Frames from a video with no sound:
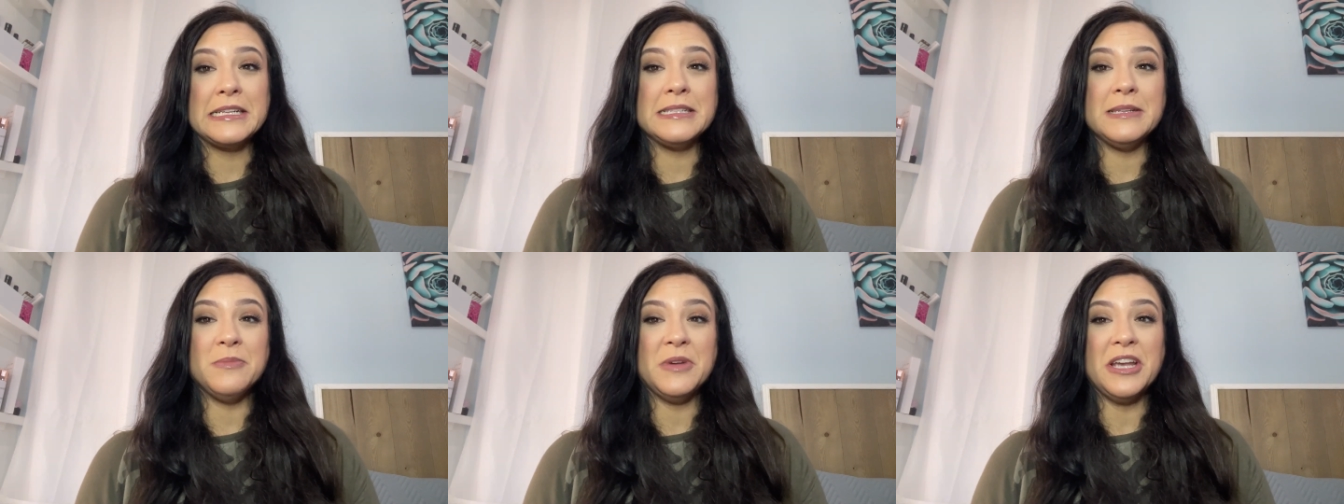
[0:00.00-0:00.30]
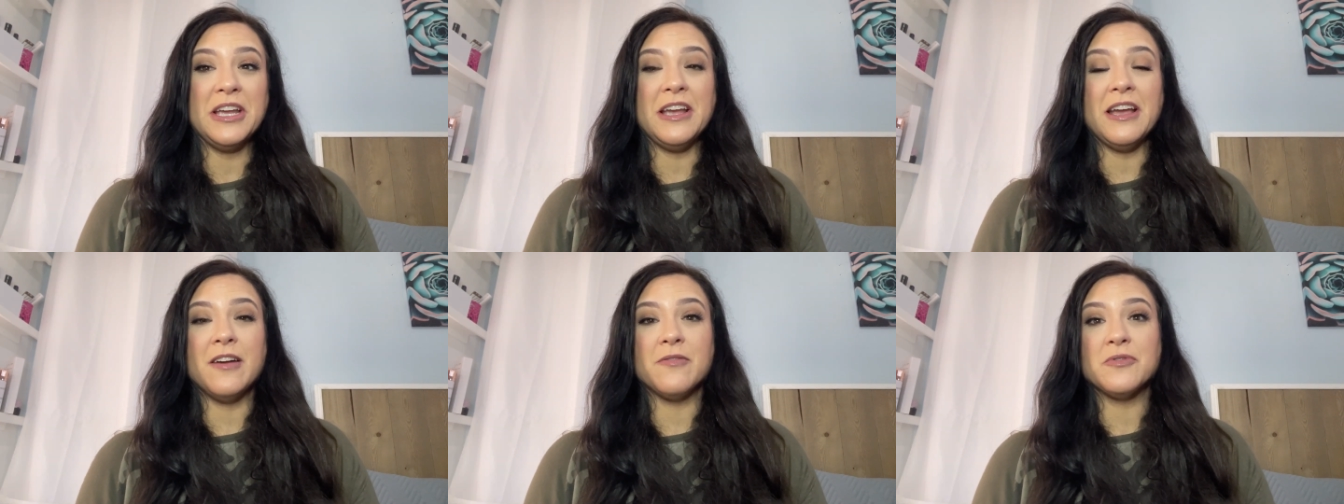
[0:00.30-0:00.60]
to
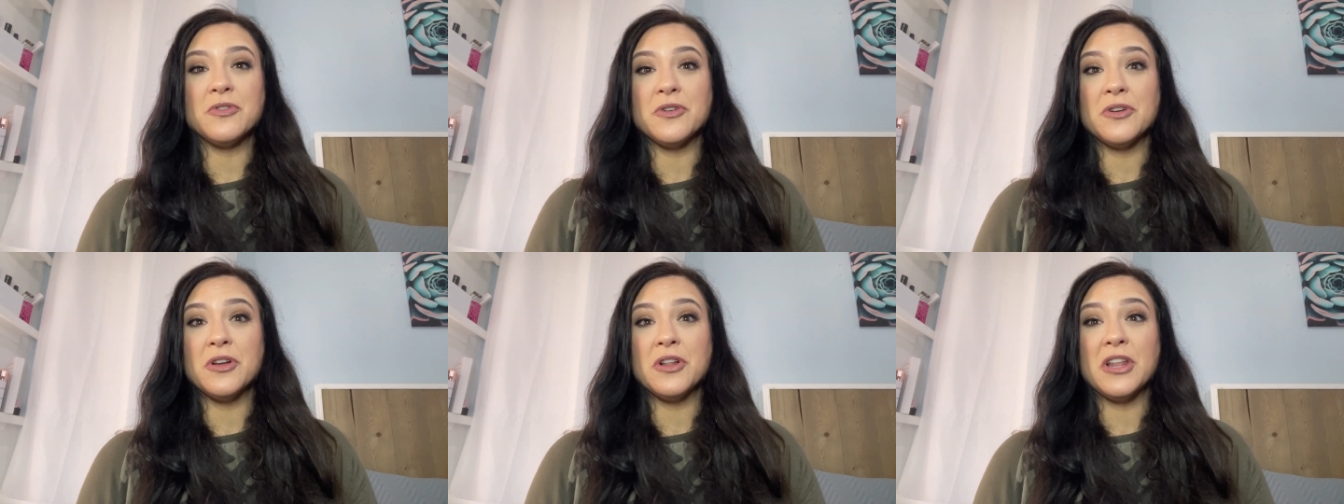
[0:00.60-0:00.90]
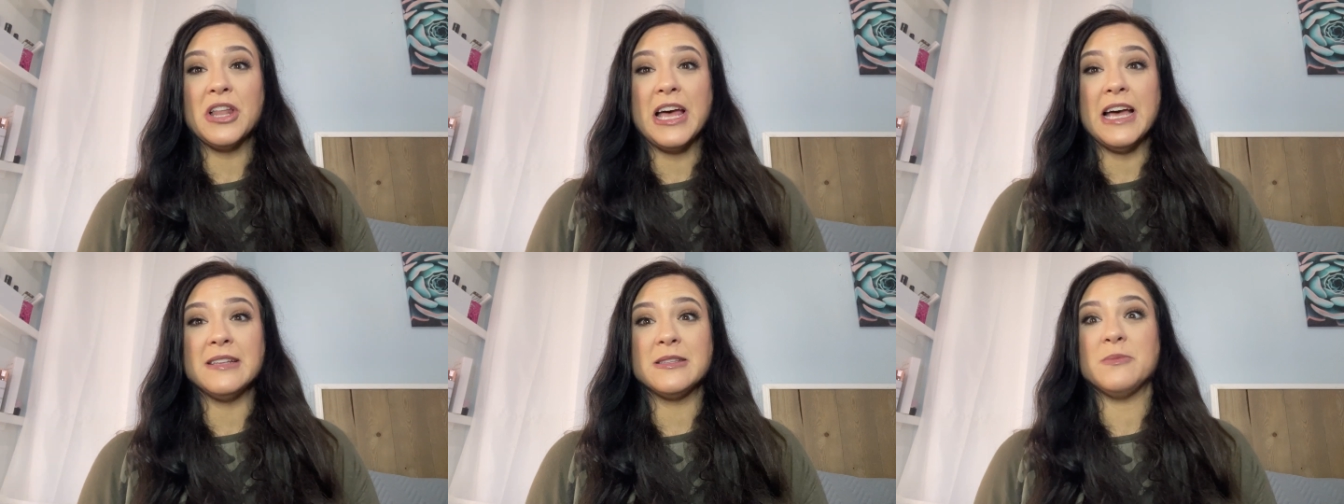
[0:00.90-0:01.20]
me after
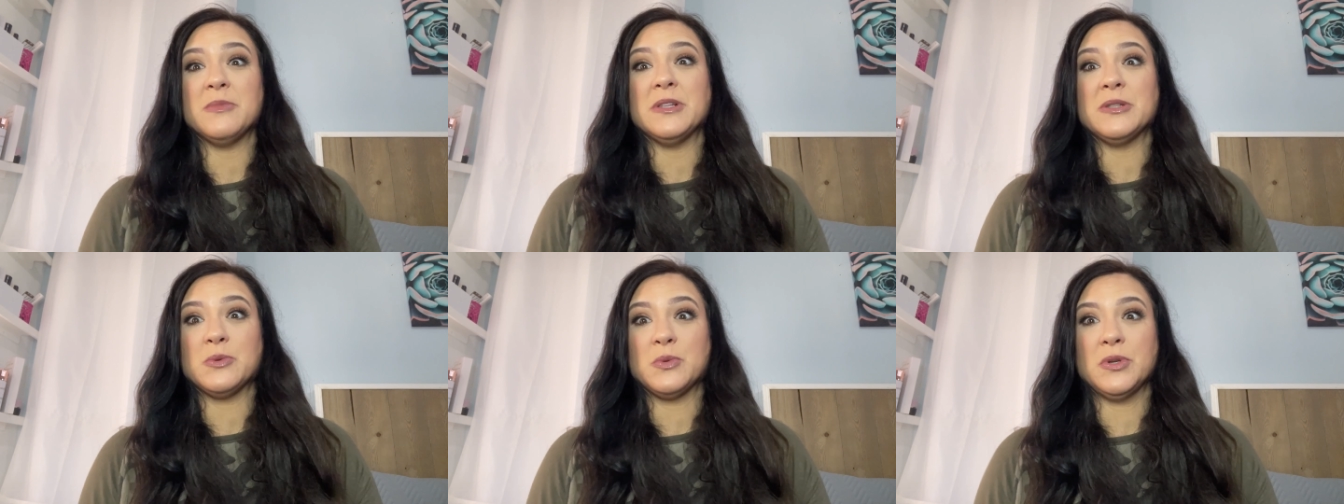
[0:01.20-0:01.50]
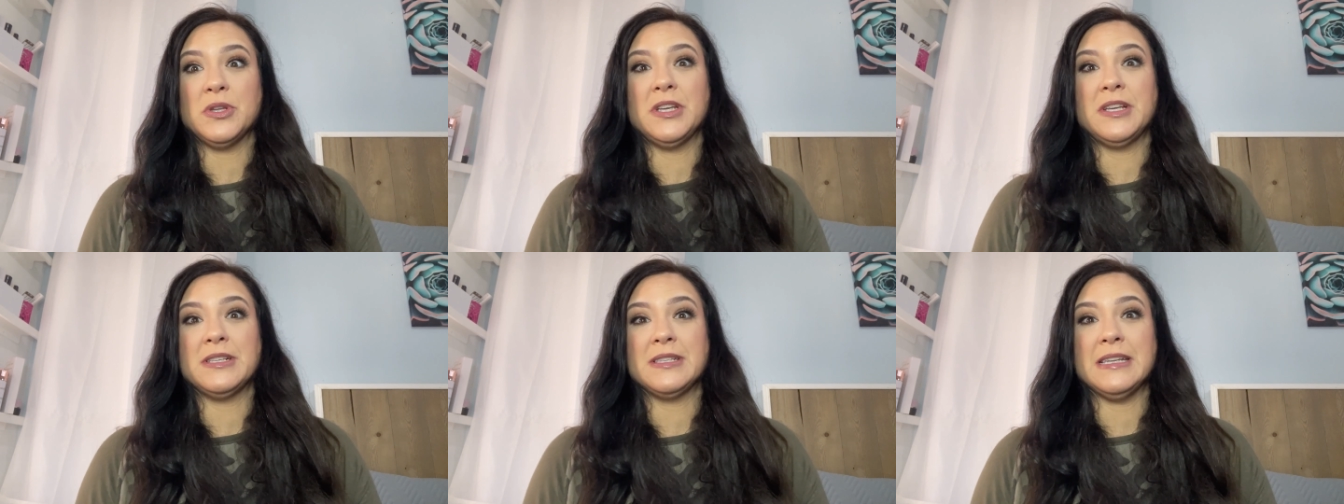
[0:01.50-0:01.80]
last month's
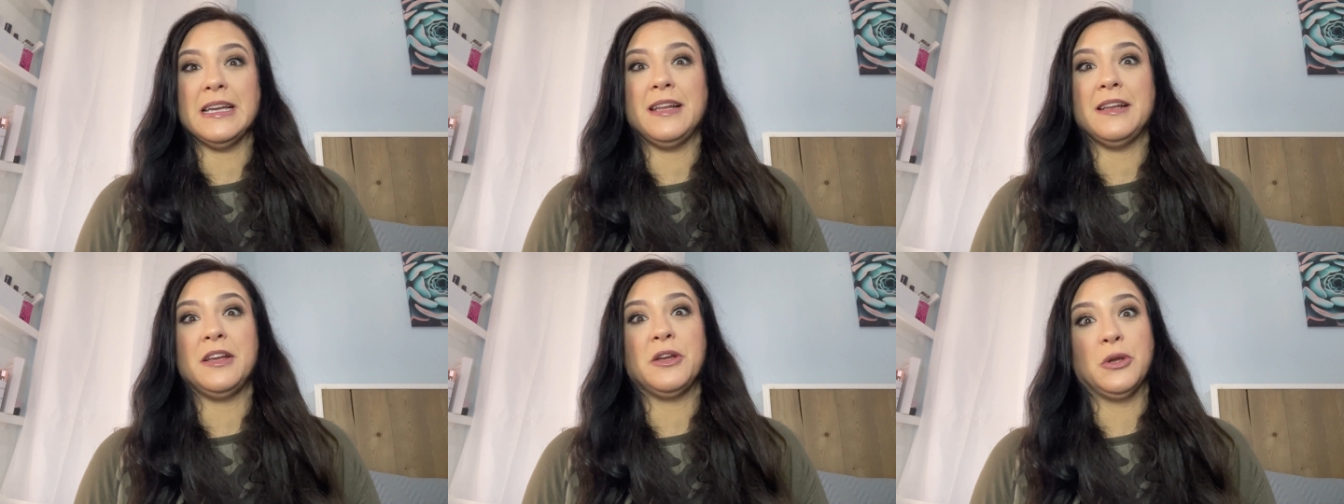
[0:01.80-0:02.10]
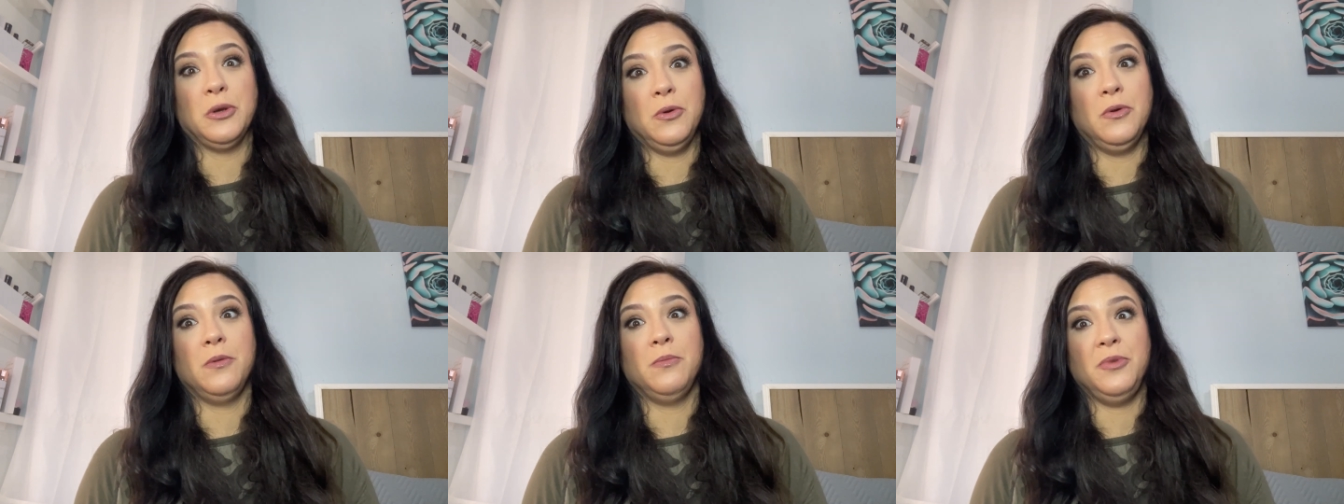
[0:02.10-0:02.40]
really exciting
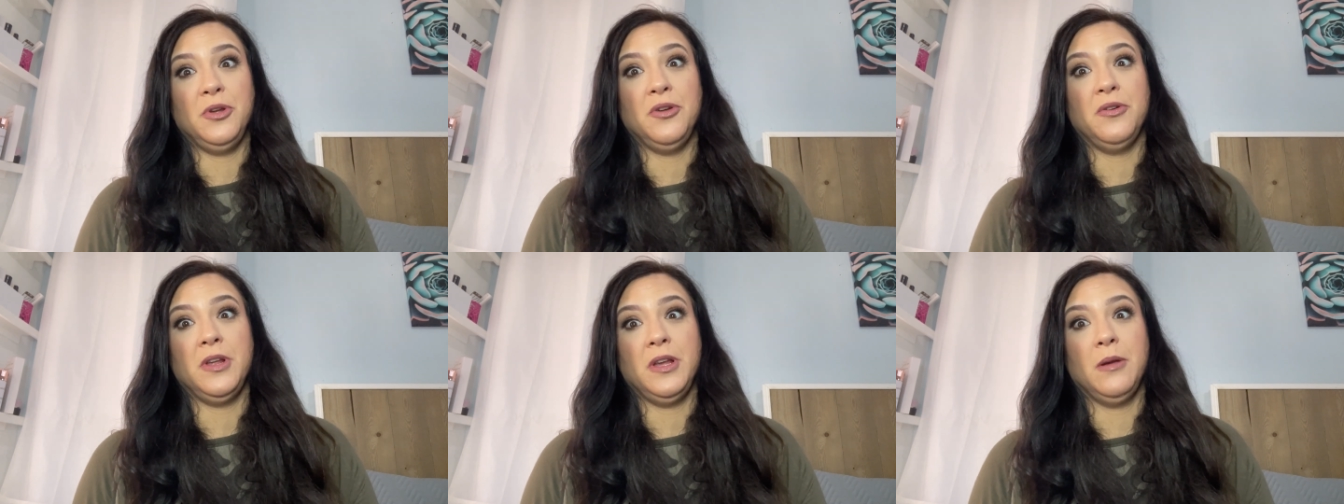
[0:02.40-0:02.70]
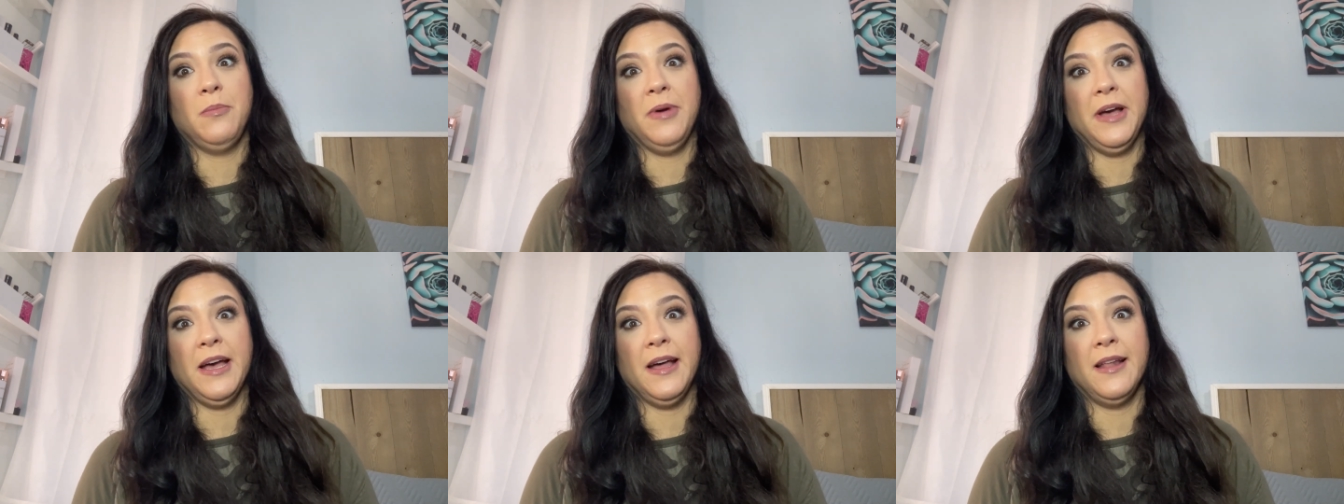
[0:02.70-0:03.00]
Huda Beauty
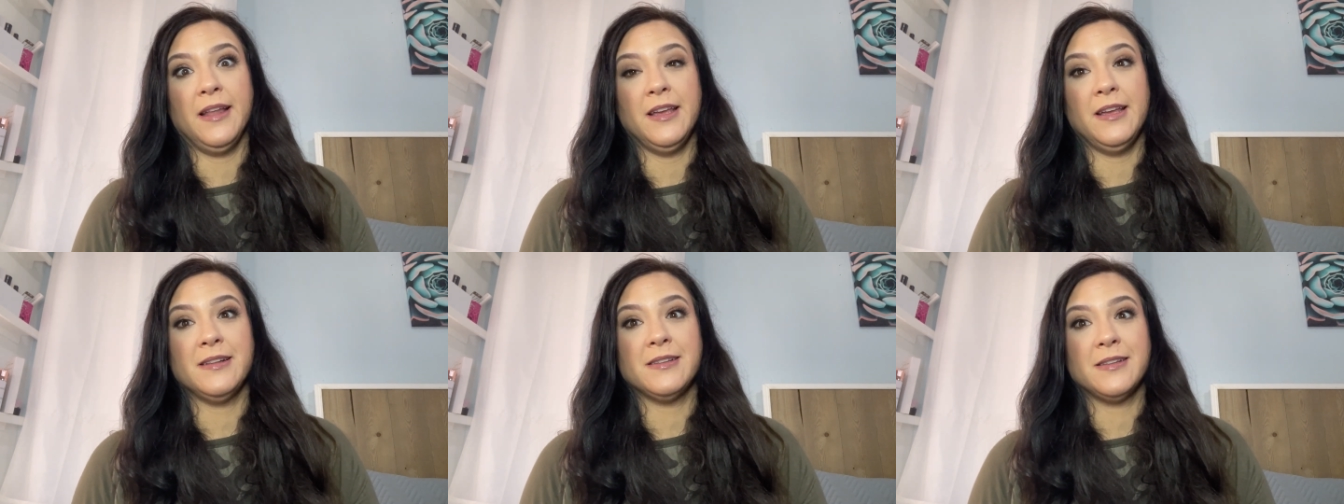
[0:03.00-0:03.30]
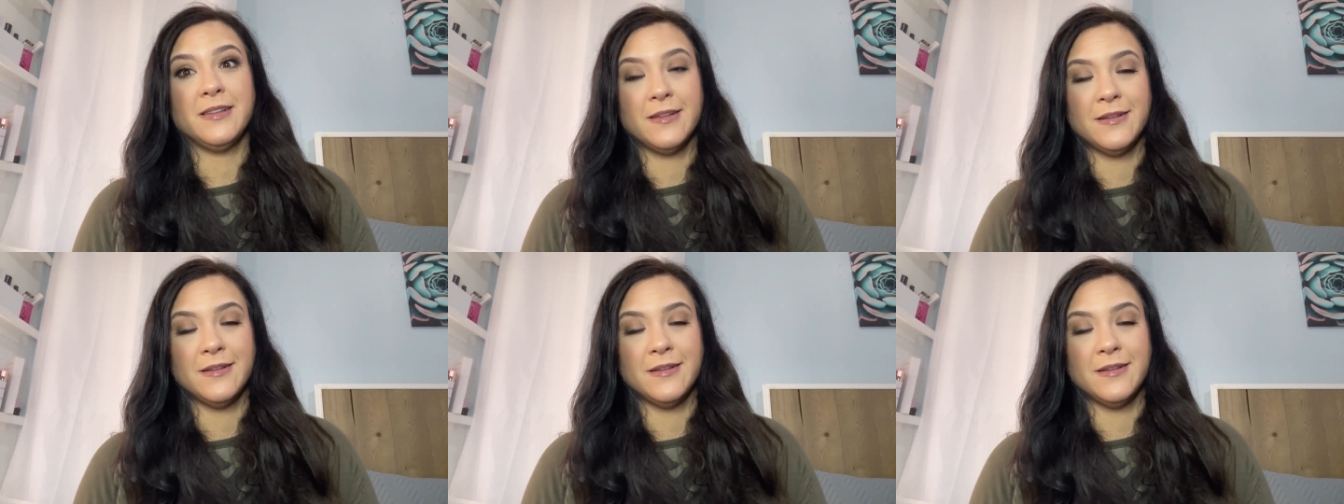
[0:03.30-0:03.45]
palette.